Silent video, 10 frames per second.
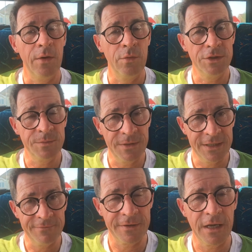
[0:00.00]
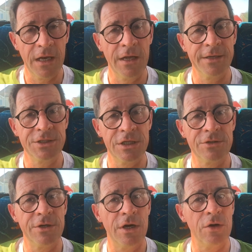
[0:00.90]
Would you believe A lot of
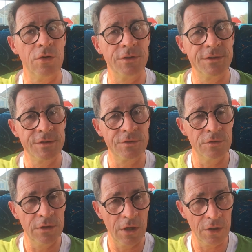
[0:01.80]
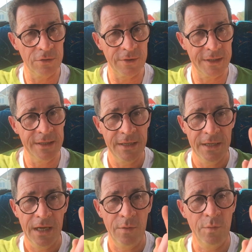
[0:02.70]
children are going to school hungry.
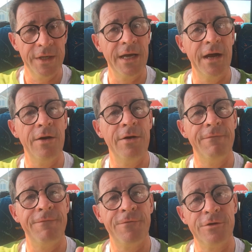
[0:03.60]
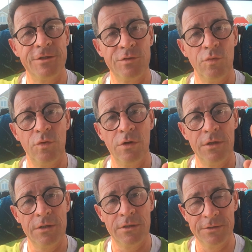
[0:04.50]
And we are a first
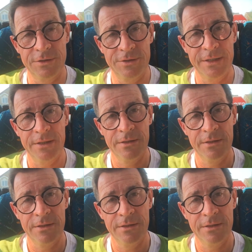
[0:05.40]
world country.